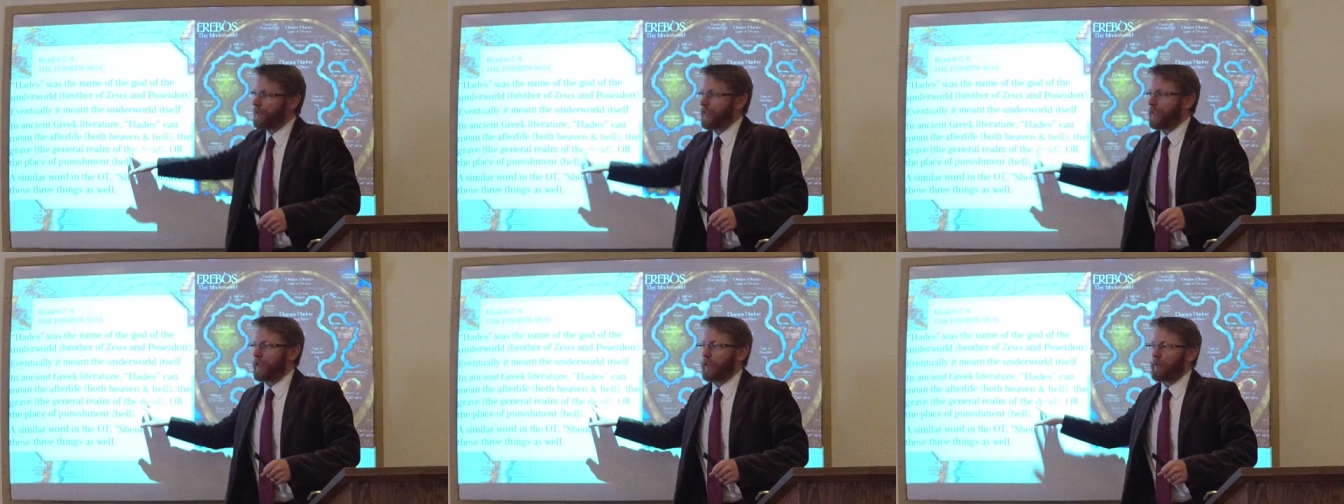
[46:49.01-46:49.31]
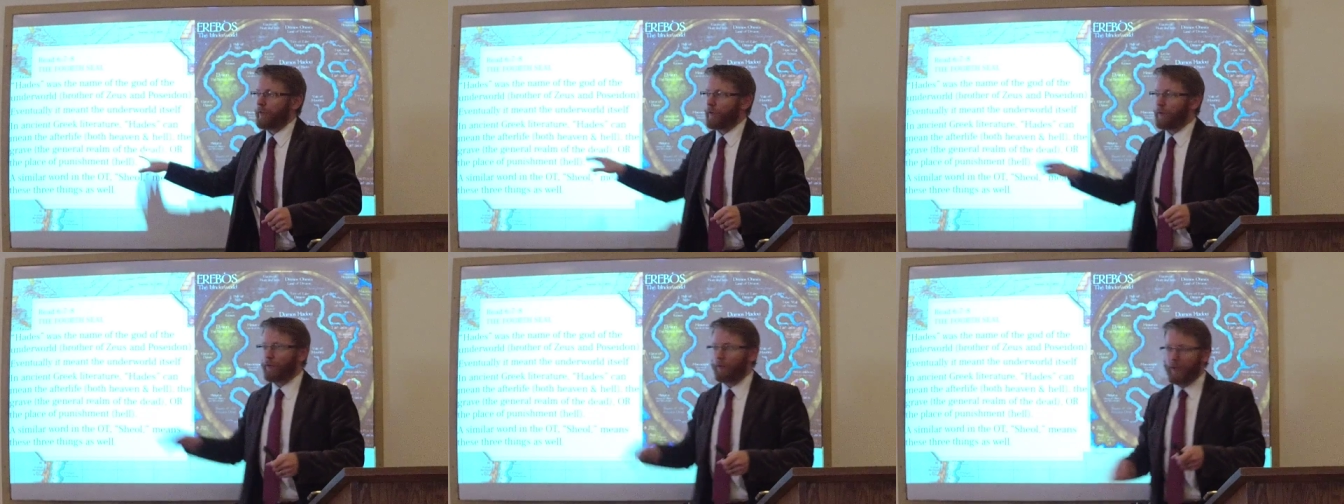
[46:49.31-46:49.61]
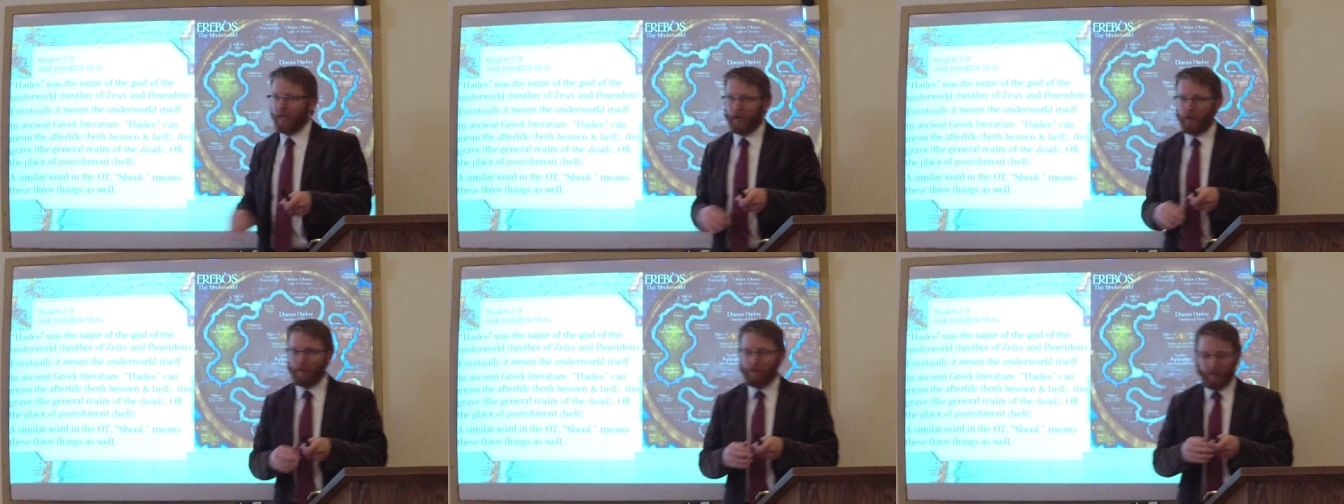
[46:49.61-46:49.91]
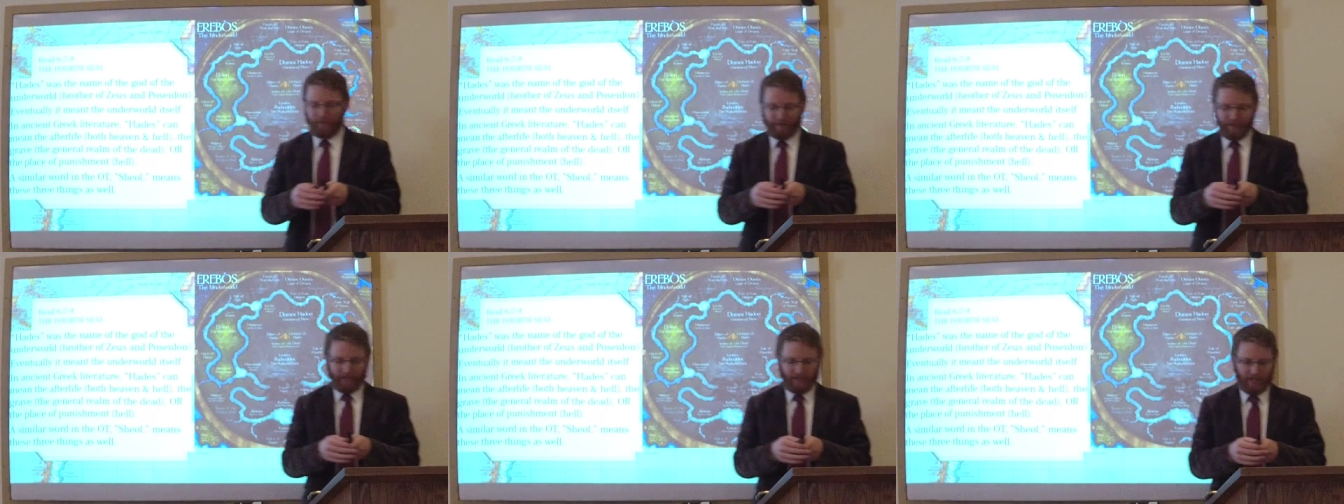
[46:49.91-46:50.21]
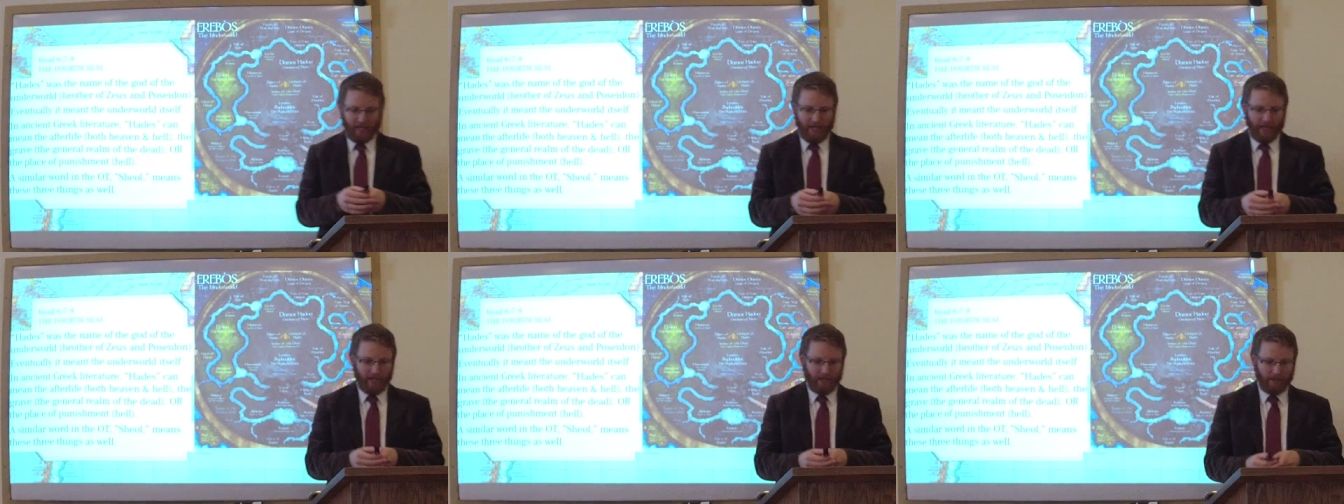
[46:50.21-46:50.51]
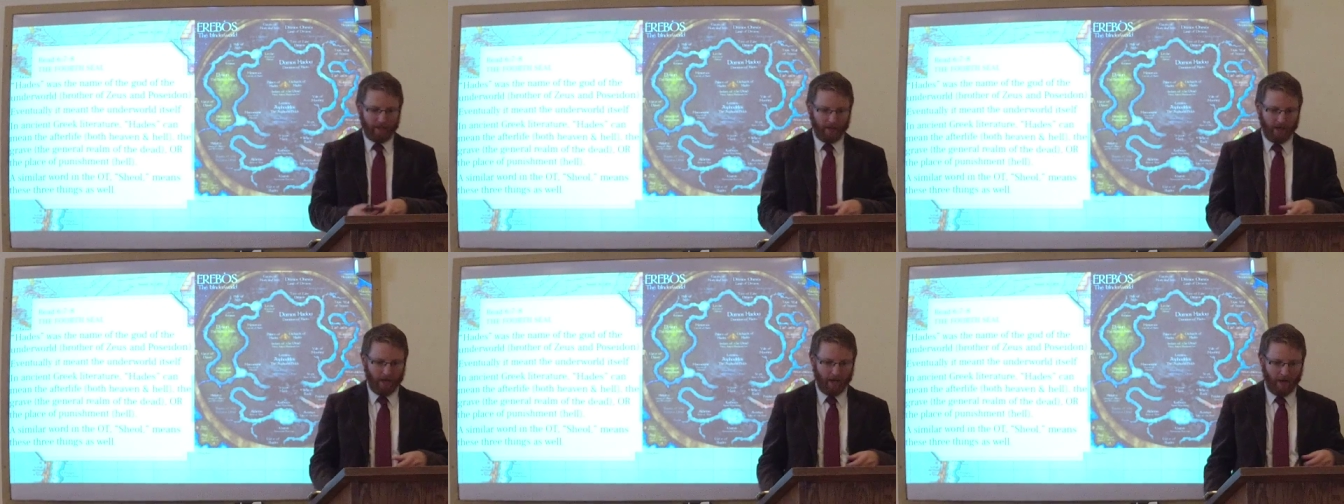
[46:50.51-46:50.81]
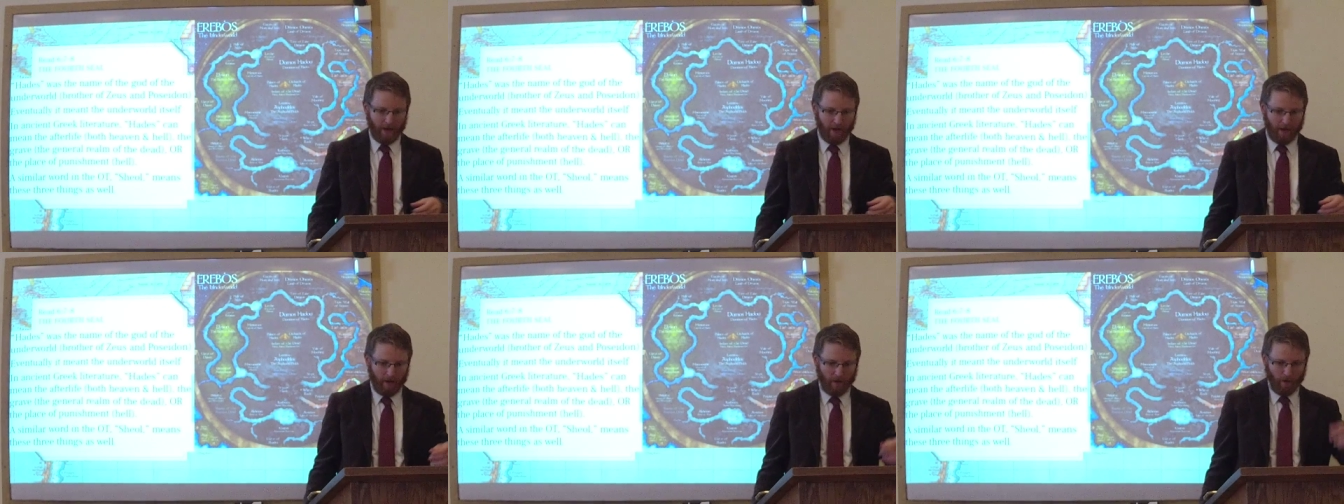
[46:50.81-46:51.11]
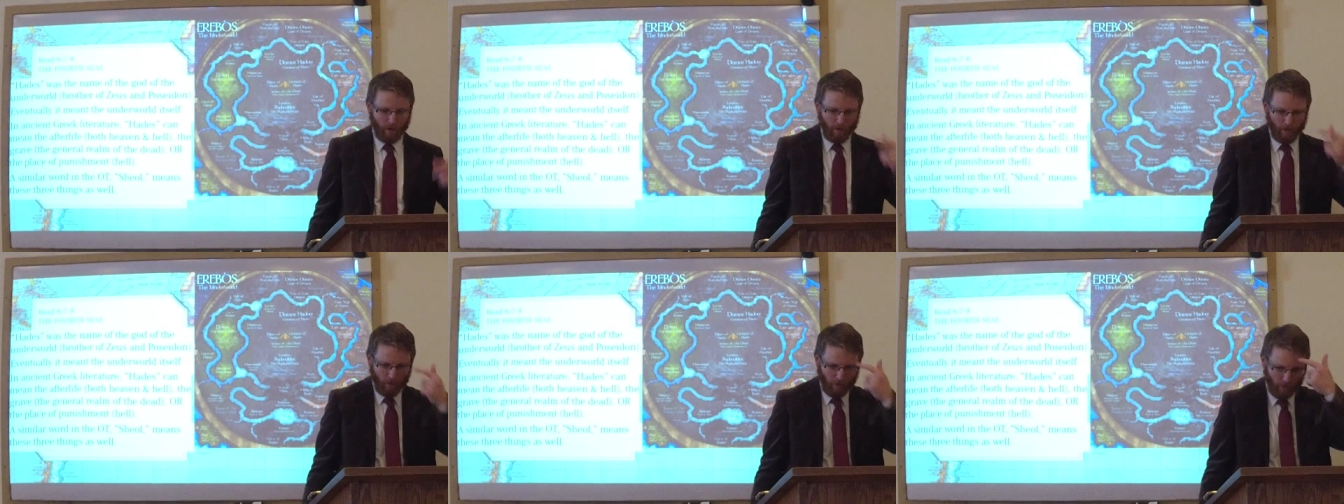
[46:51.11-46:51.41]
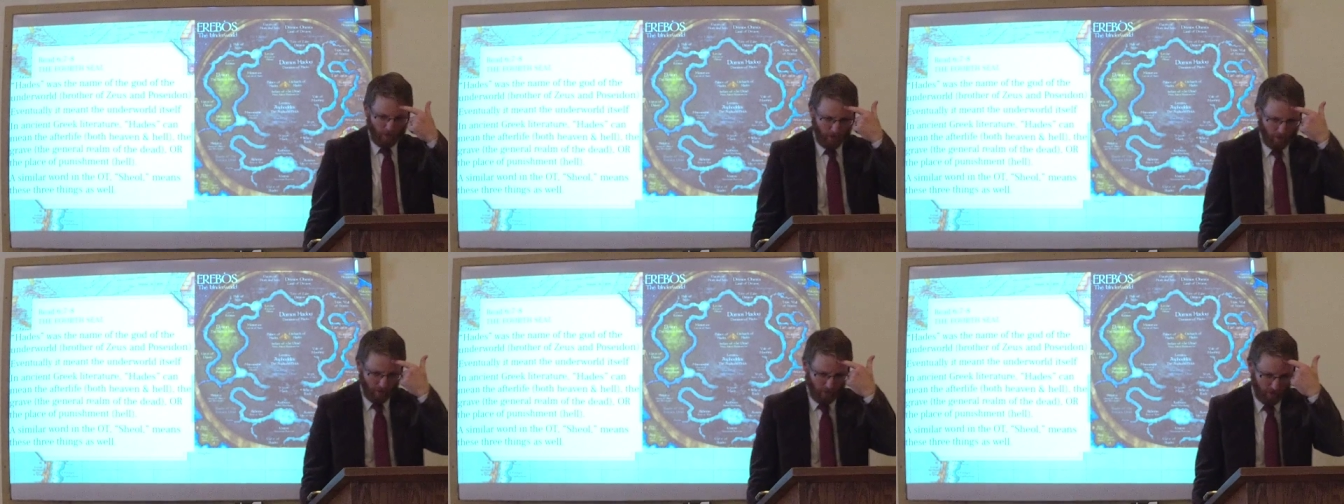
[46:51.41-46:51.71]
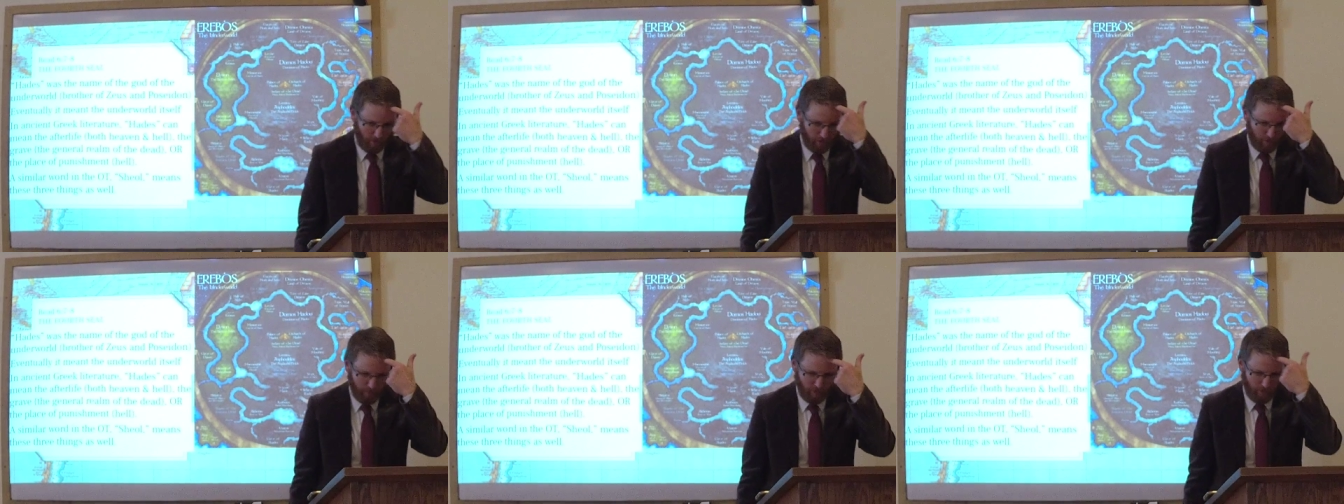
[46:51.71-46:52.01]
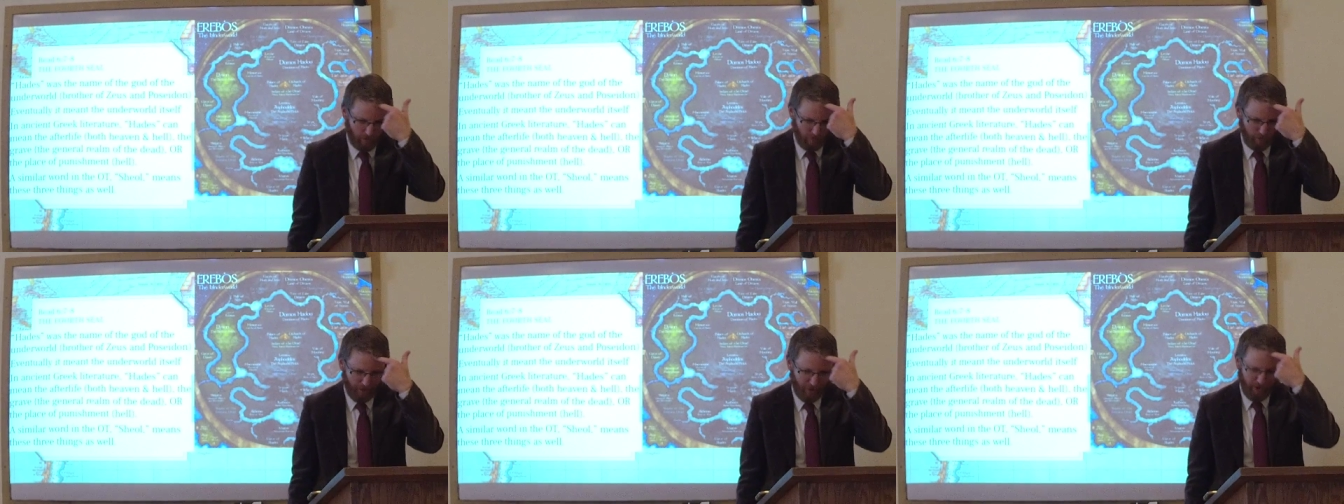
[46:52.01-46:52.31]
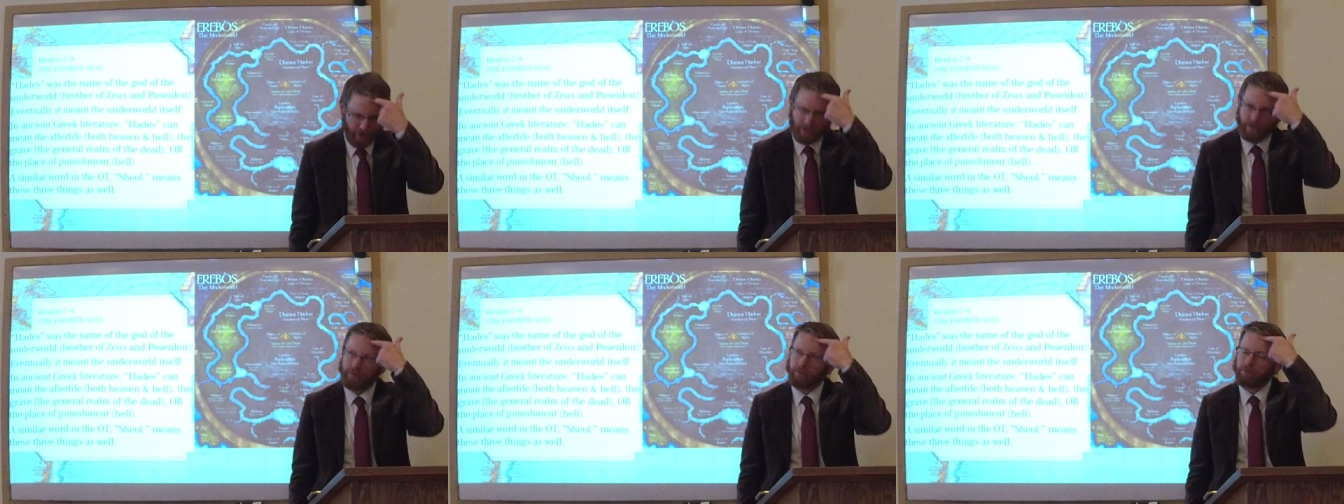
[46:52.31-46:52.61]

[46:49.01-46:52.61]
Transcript: the general realm of the dead. Uh, oh, whoosh.